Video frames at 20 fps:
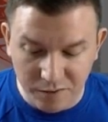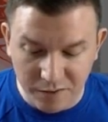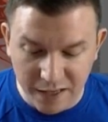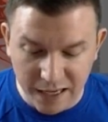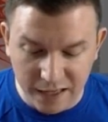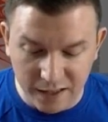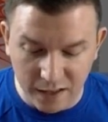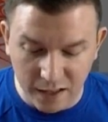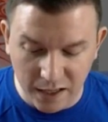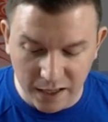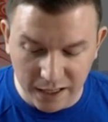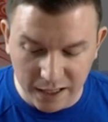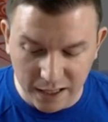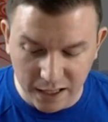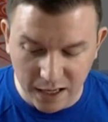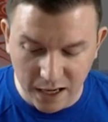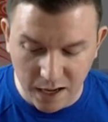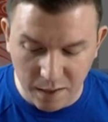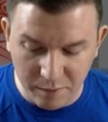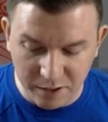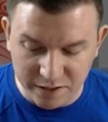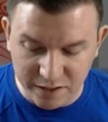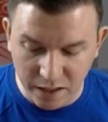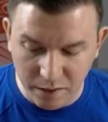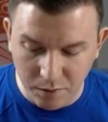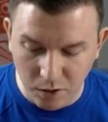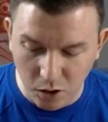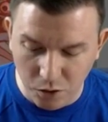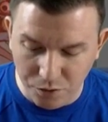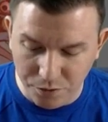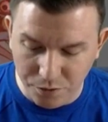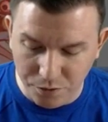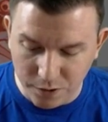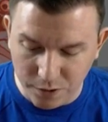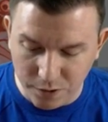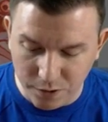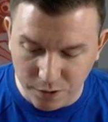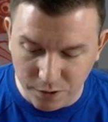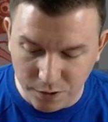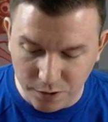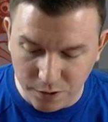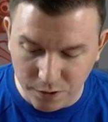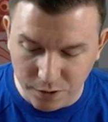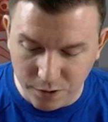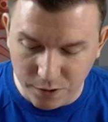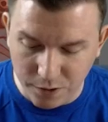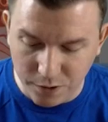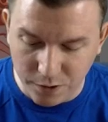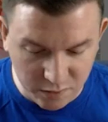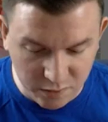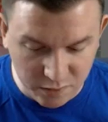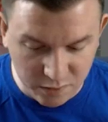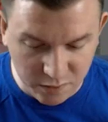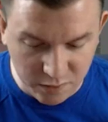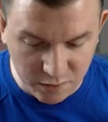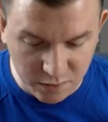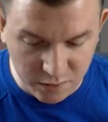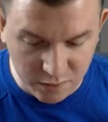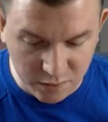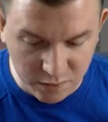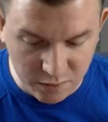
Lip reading: that like I'm excited. Oh, we forgot about Croc in this panel.